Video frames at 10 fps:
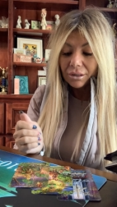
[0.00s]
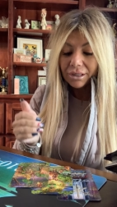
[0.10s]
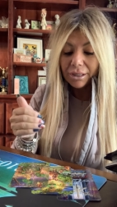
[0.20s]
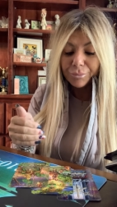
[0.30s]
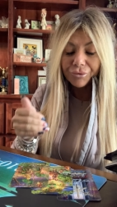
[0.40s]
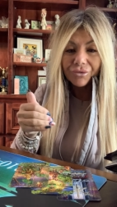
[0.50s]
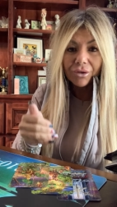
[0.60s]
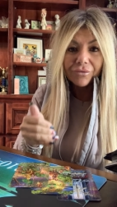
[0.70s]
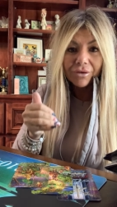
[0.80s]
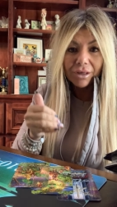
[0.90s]
Keep
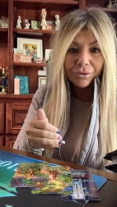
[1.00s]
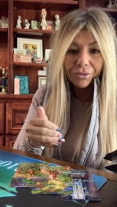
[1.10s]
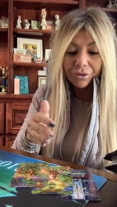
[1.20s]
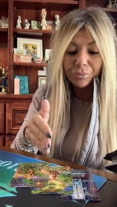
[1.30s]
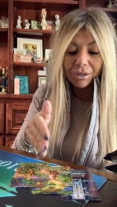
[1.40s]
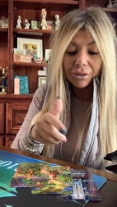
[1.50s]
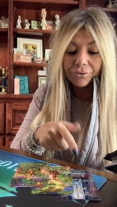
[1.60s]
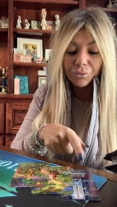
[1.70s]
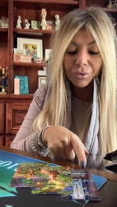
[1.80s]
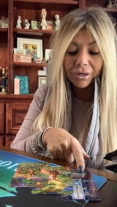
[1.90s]
yourself healthy
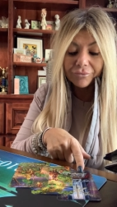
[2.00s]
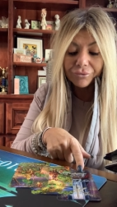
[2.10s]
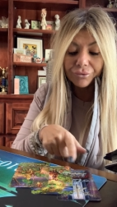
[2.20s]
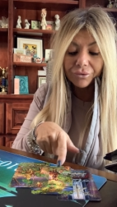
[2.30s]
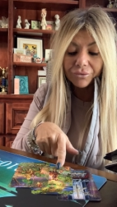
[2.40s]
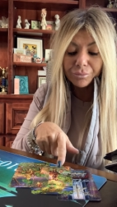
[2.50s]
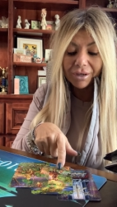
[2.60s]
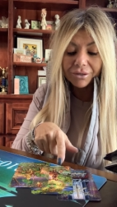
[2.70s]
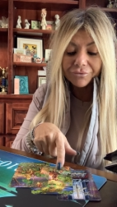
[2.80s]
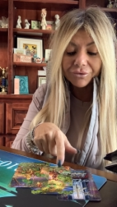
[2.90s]
because whatever this
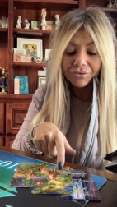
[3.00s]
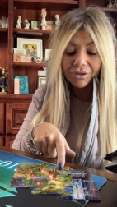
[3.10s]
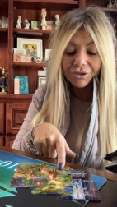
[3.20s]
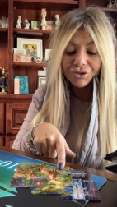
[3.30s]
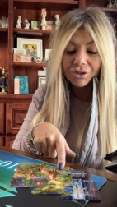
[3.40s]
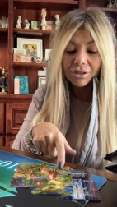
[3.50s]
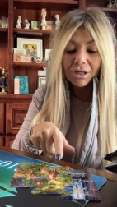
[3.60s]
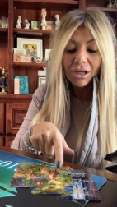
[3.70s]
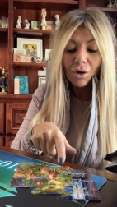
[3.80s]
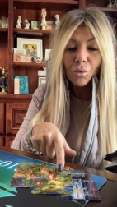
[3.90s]
manifestation,
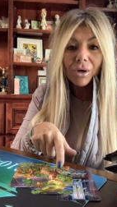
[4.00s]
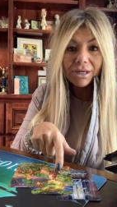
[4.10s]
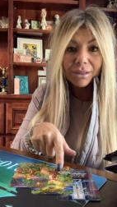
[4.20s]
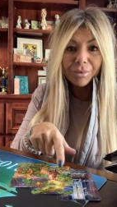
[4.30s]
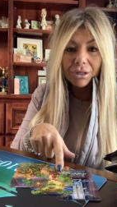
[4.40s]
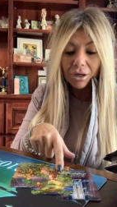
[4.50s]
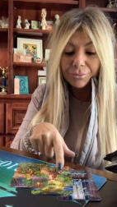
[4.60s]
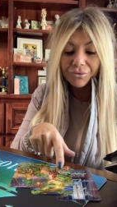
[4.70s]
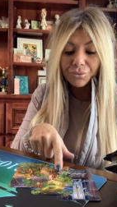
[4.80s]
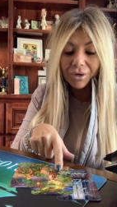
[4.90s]
when it
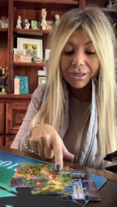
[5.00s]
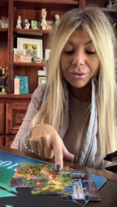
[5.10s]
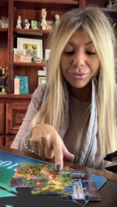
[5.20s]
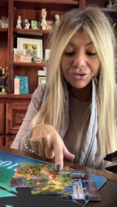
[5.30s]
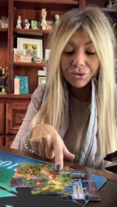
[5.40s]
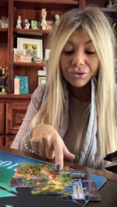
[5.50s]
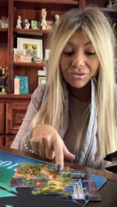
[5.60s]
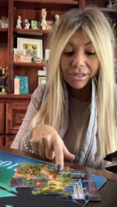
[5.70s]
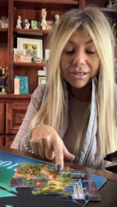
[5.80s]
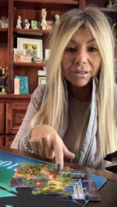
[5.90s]
becomes ready, which looks
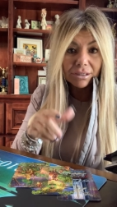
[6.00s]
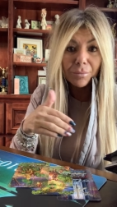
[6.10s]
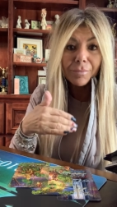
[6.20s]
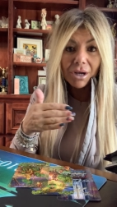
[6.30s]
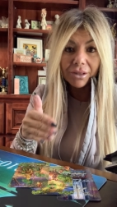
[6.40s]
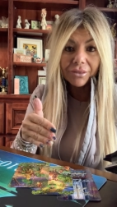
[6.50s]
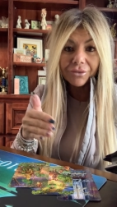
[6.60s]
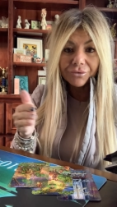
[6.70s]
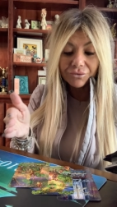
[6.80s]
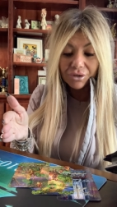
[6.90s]
like in a
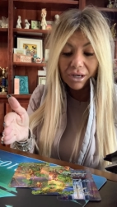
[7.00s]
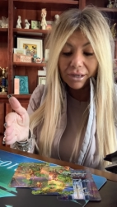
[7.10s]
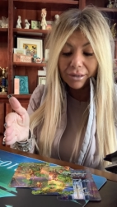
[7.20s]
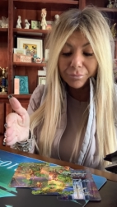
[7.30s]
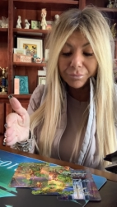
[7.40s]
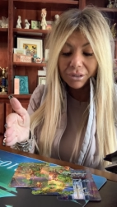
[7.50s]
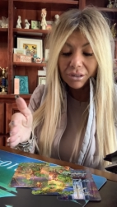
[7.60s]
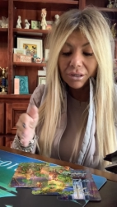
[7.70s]
month's time,